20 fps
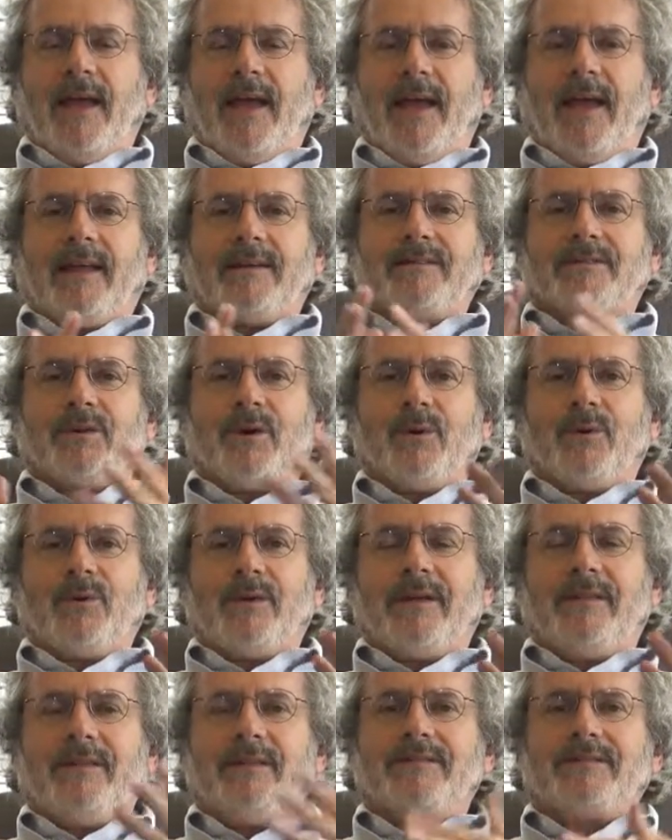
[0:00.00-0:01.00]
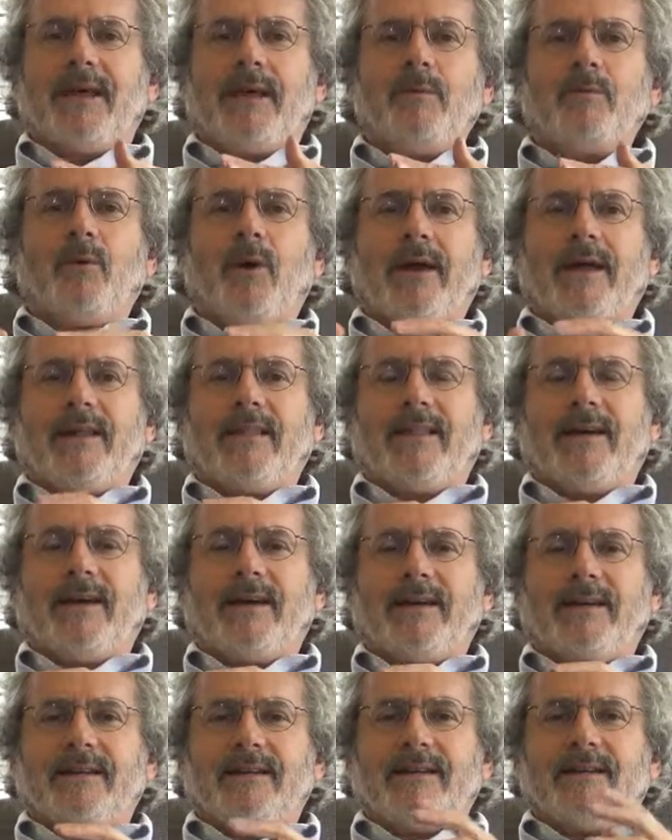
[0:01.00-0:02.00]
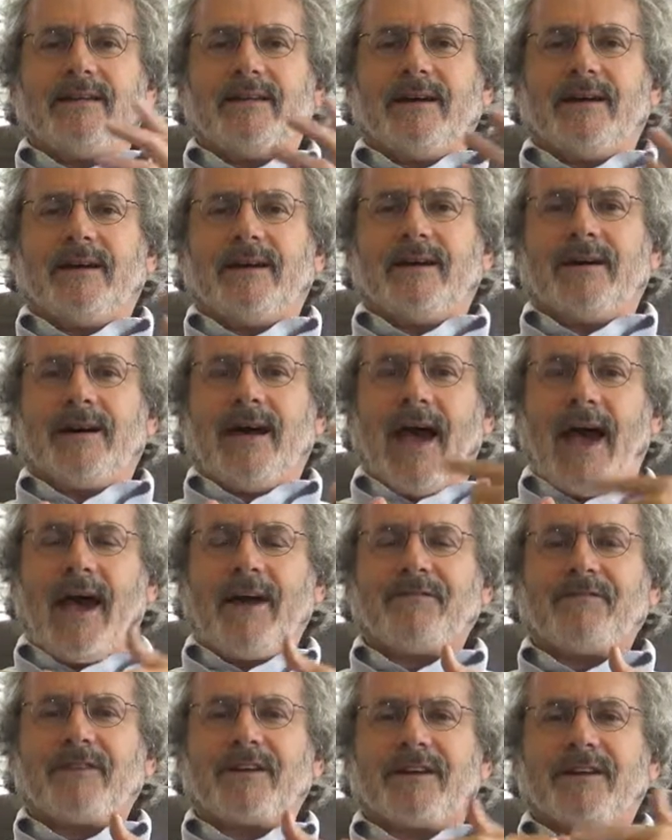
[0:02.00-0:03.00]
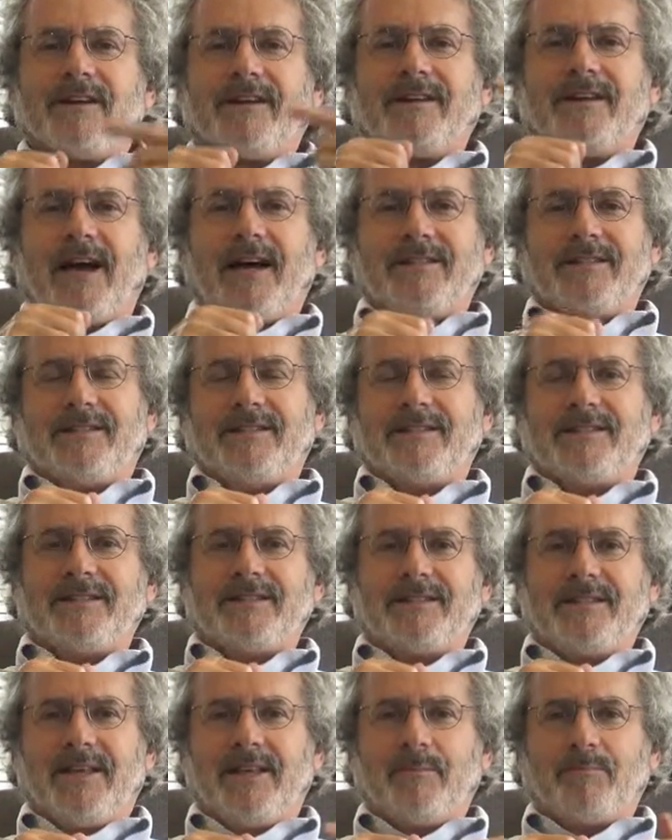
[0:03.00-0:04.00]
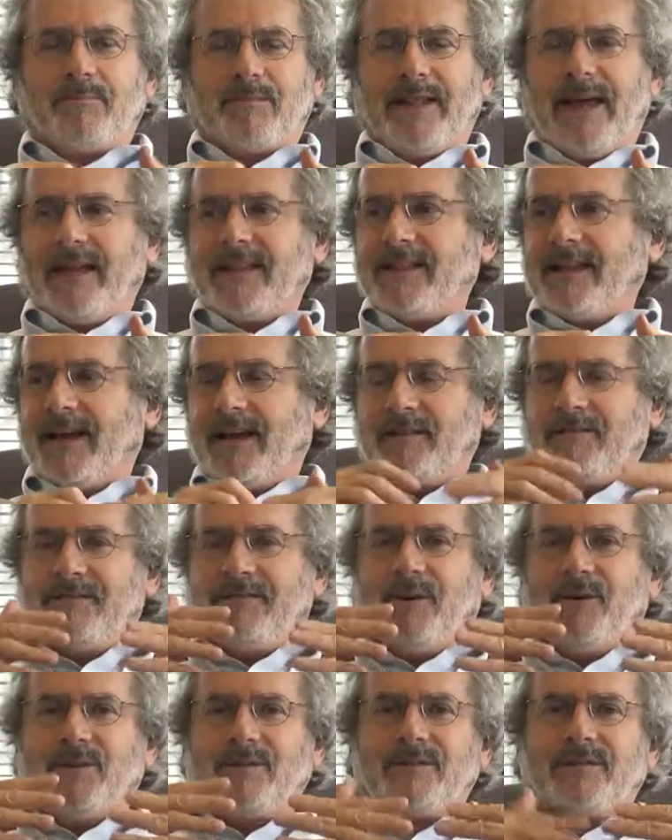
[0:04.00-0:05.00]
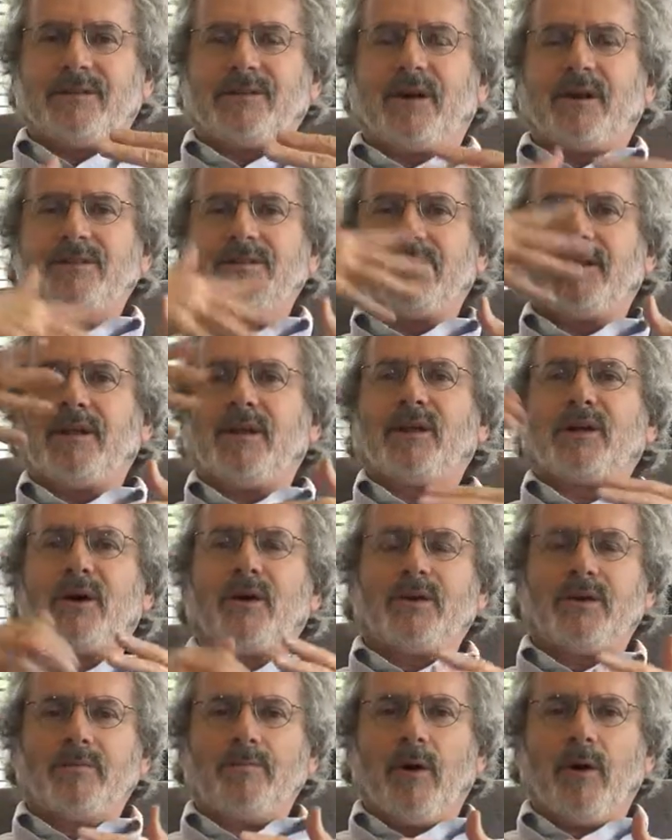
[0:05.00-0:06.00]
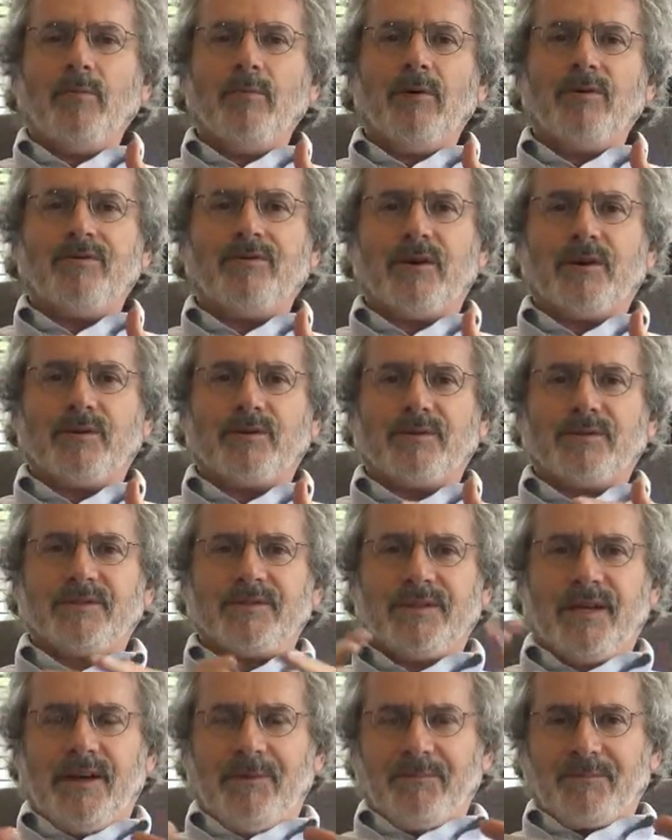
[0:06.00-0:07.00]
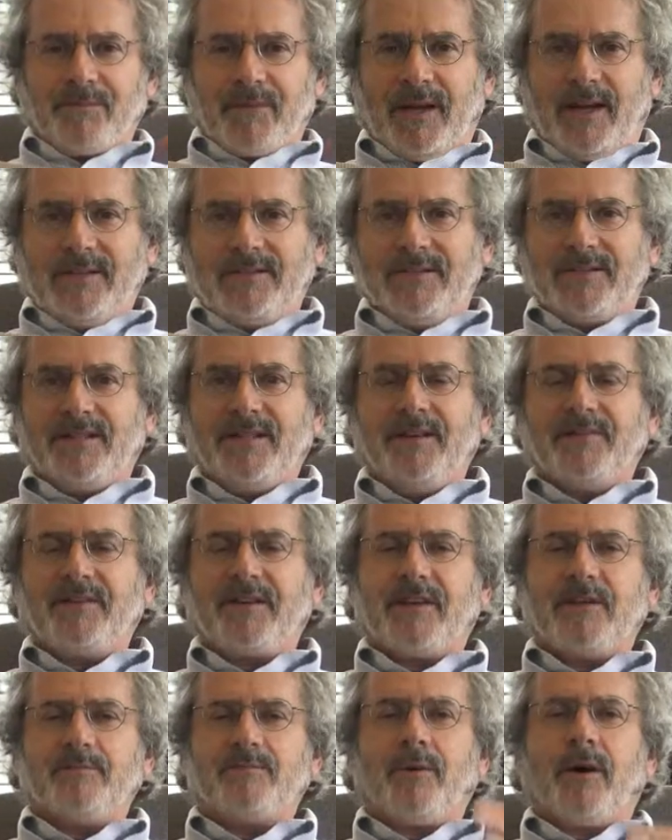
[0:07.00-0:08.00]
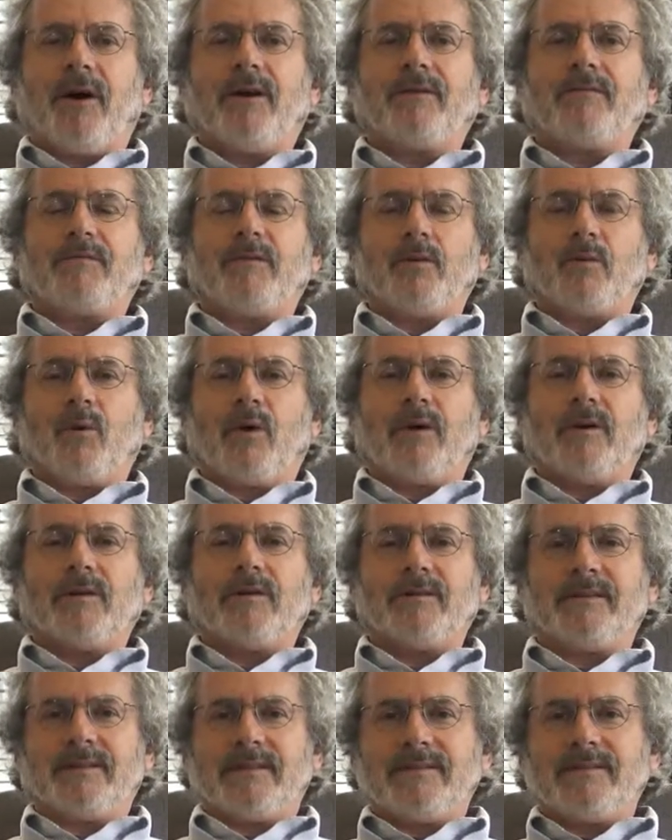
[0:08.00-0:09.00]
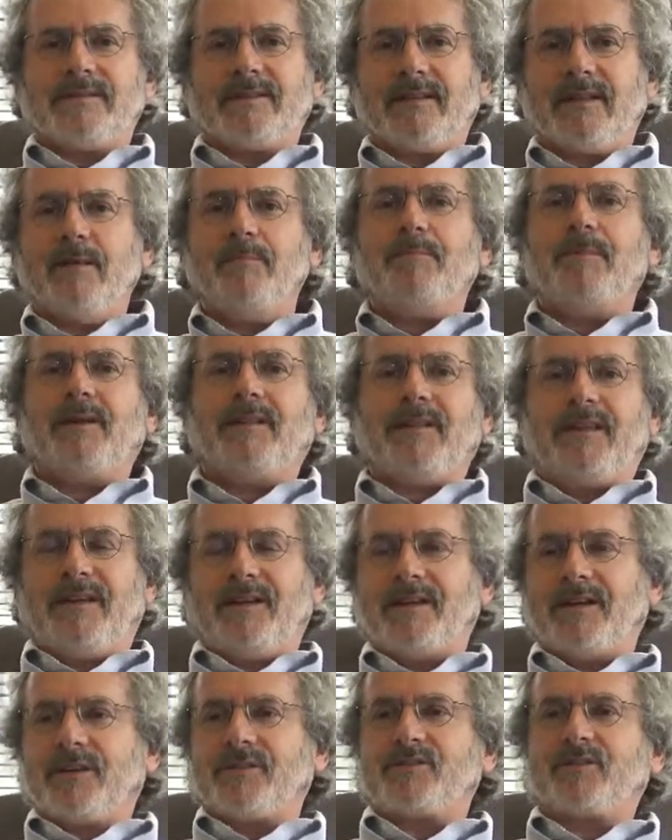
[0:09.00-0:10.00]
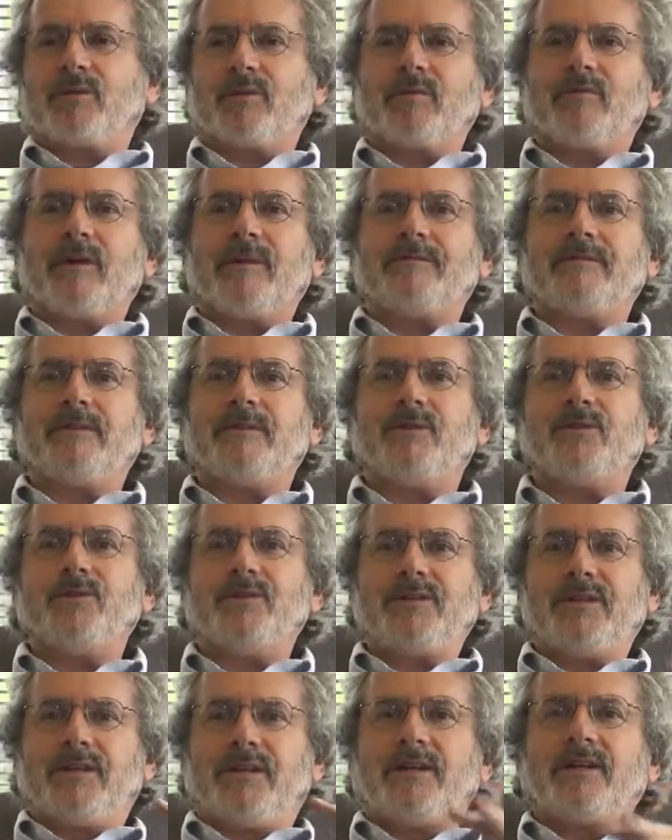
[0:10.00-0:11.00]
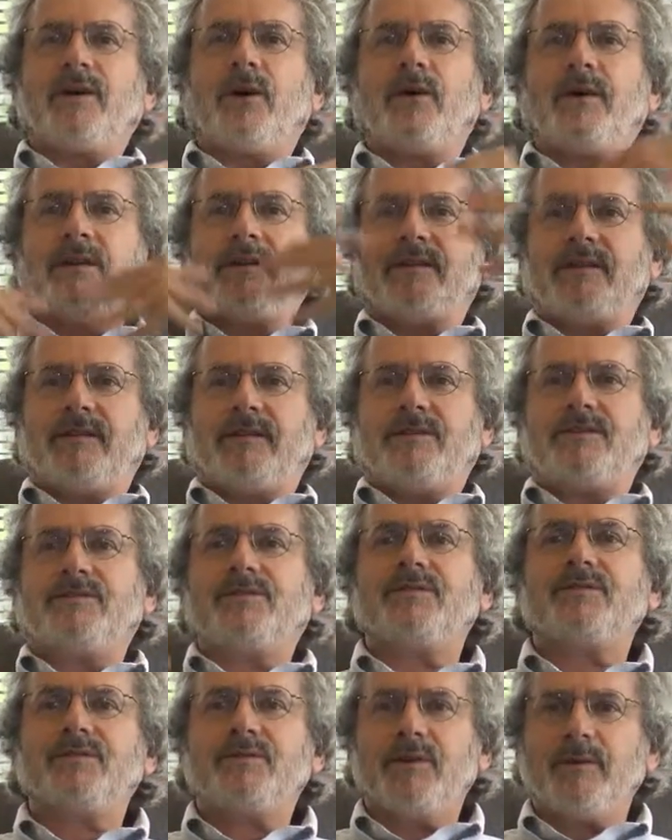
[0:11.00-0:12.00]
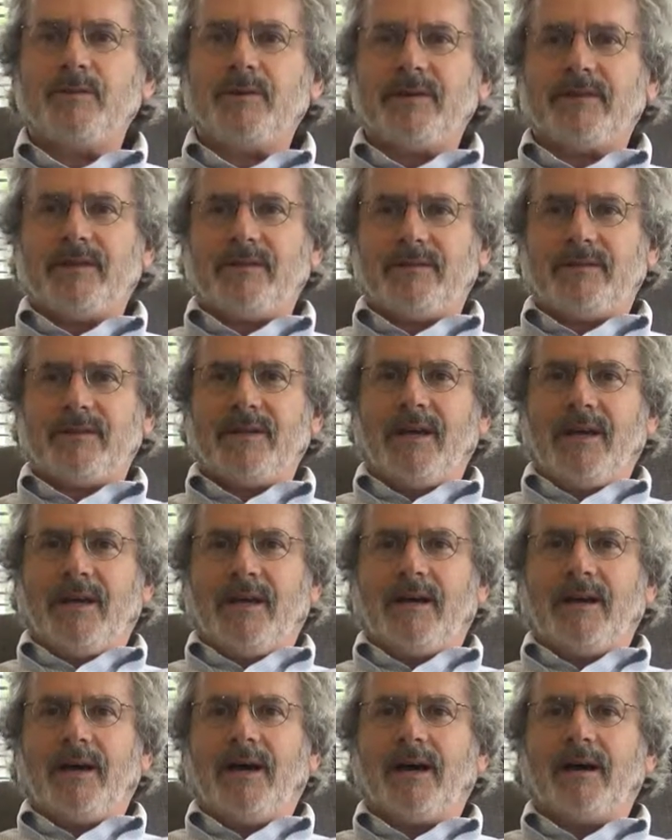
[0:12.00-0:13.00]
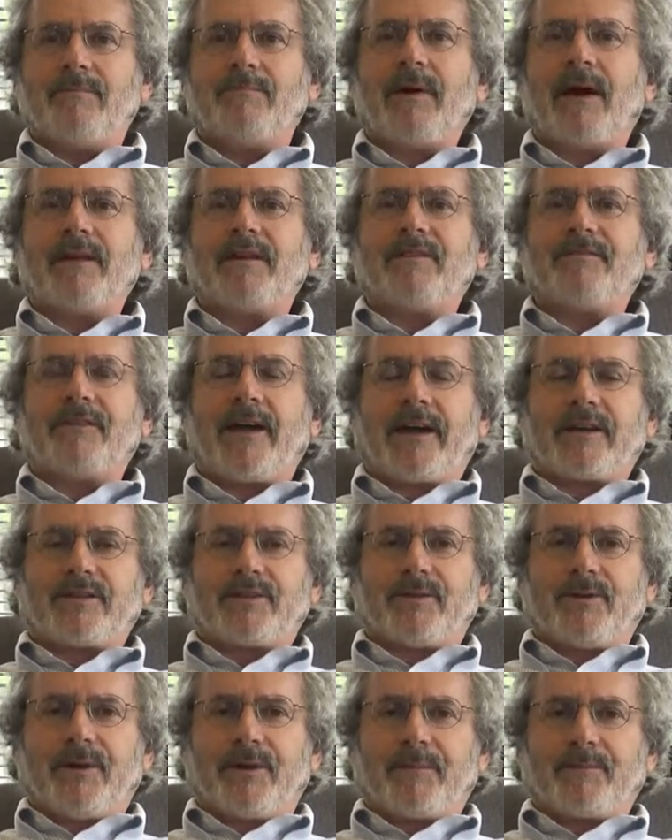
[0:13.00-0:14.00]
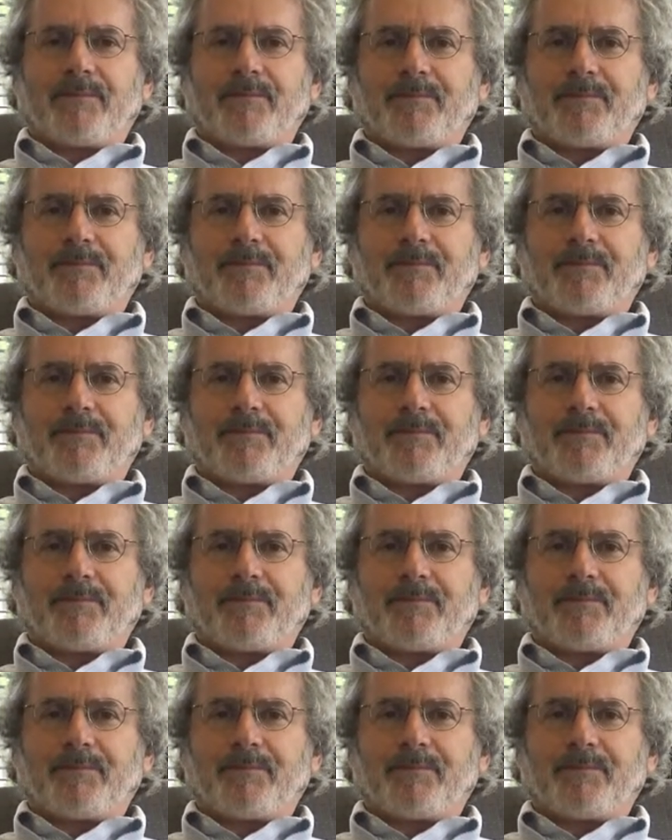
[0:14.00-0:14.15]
And so in the same way that Africa got to skip landline phones and largely go to mobile phones, a significant part of the world is skipping the Industrial Revolution and going to this distributed manufacturing.